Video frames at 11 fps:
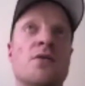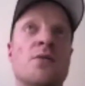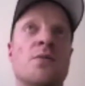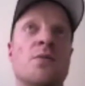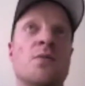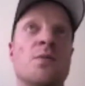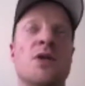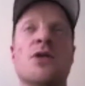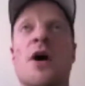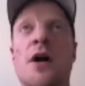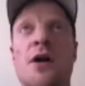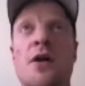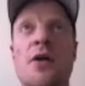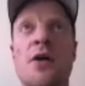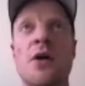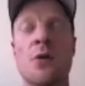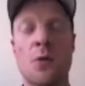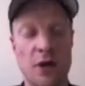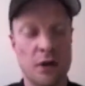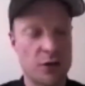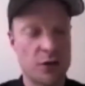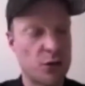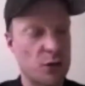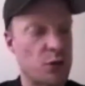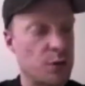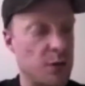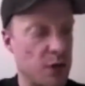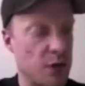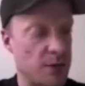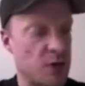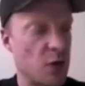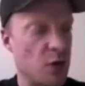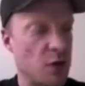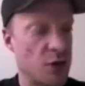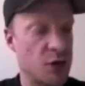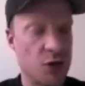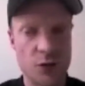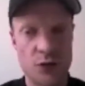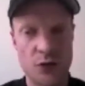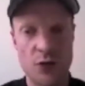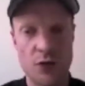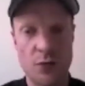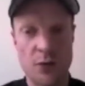to be done when the social becomes over social,